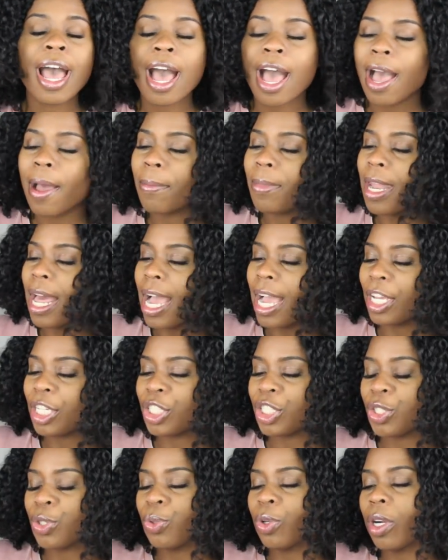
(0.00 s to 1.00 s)
I'm not
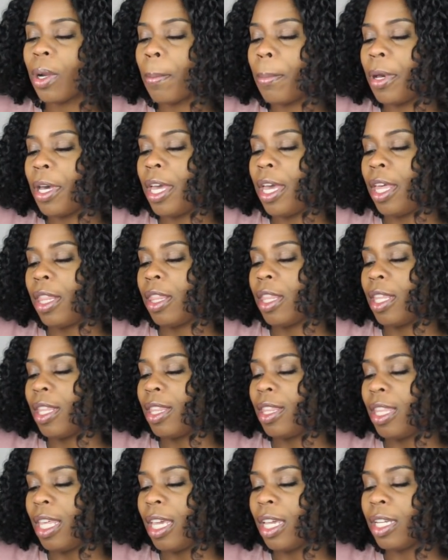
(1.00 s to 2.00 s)
sure, but the
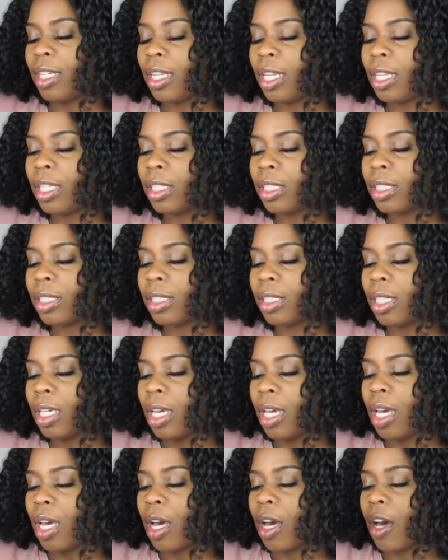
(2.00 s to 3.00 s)
thickness
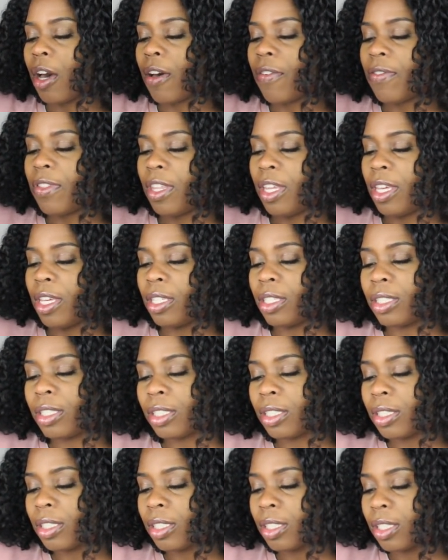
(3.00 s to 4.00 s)
of
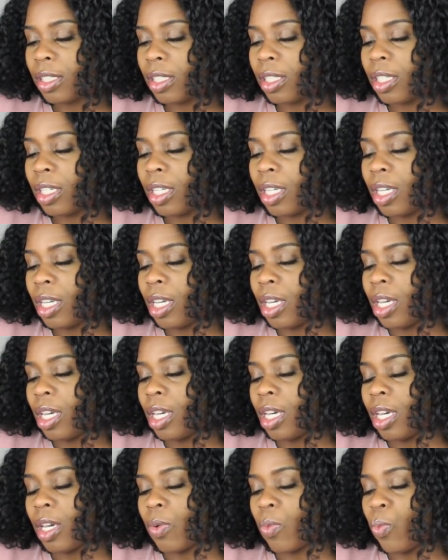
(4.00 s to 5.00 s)
this
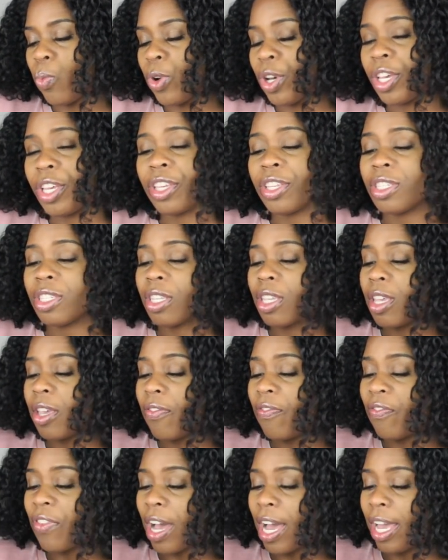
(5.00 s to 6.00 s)
was
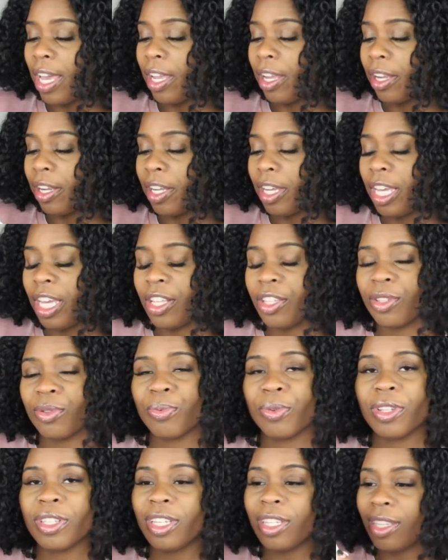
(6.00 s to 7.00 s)
fire. It's
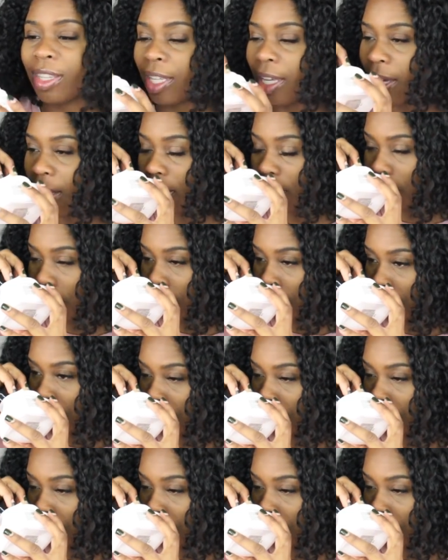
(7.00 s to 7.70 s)
really thick.